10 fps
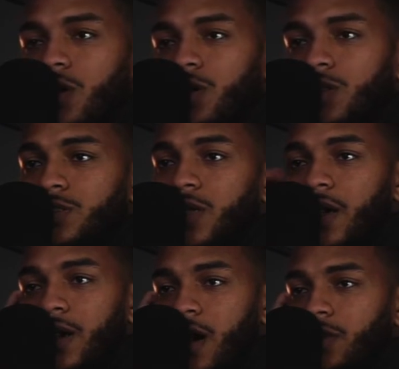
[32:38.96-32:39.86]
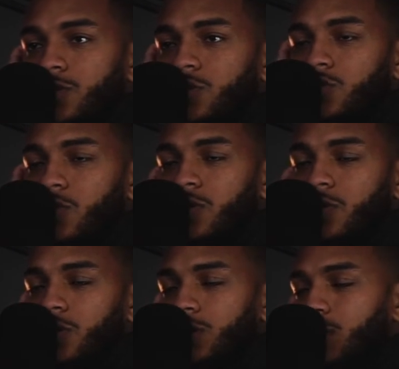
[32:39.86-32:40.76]
psychologist or a
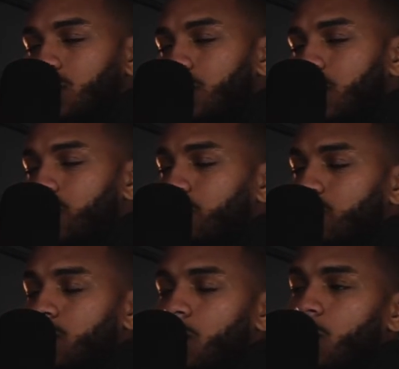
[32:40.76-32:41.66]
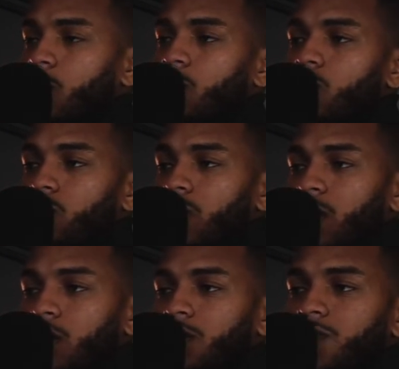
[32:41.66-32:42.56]
clinician, a therapist, who
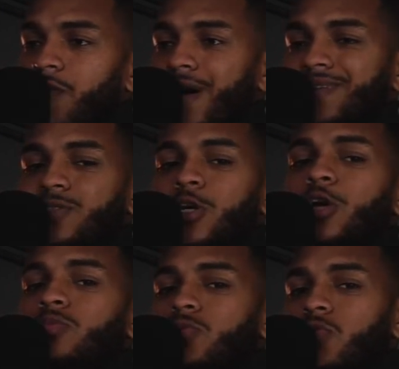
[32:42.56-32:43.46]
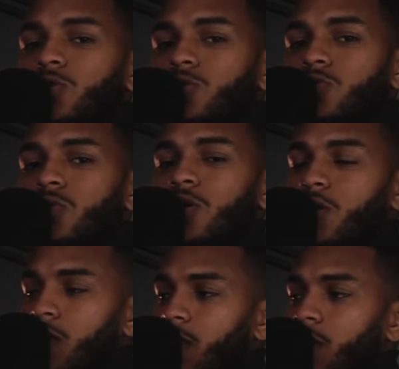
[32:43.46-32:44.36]
can define terms for you
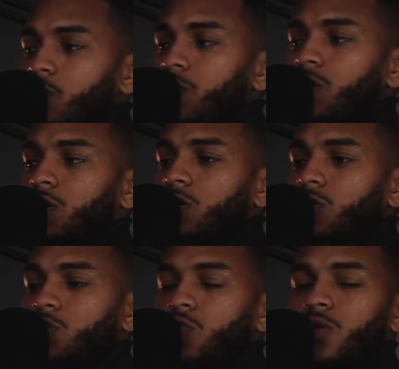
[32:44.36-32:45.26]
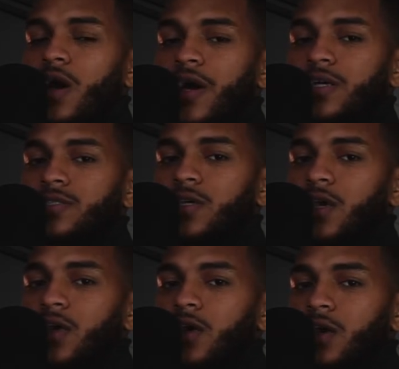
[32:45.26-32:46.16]
that we utilize
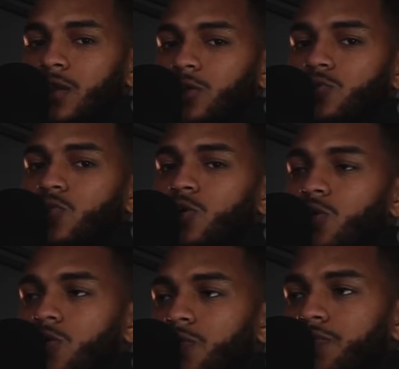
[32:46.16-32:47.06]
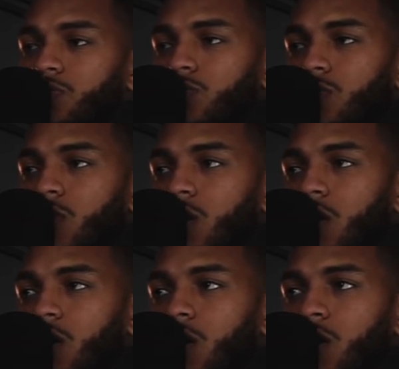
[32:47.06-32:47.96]
in this world.
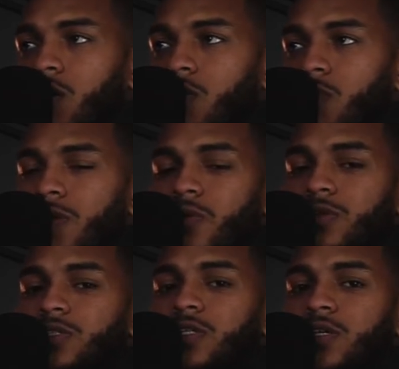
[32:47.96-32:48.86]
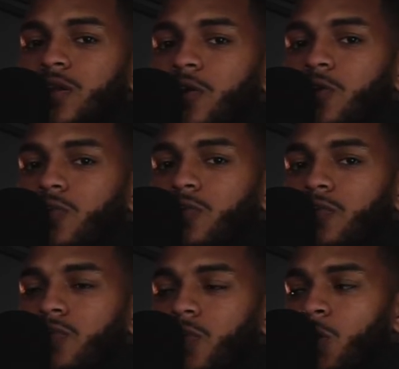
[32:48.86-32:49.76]
Whether it's seeking help,
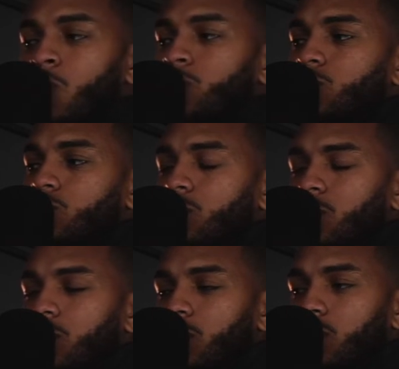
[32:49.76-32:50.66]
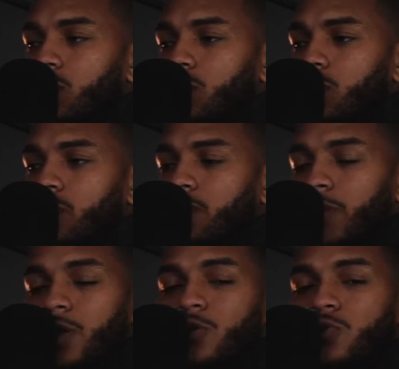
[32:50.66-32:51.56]
going to your
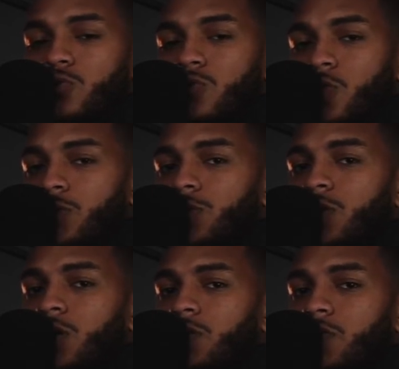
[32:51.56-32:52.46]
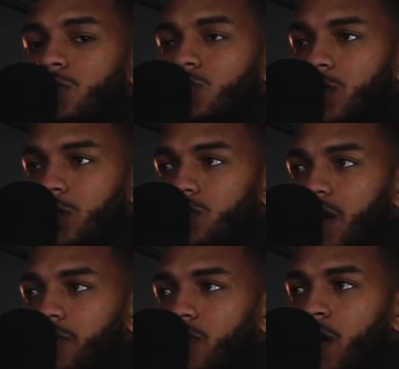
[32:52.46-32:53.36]
peer group, going to the individuals that you
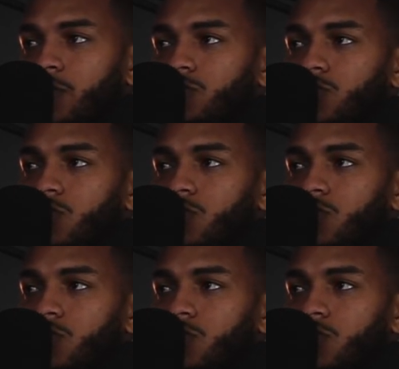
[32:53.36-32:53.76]
have around you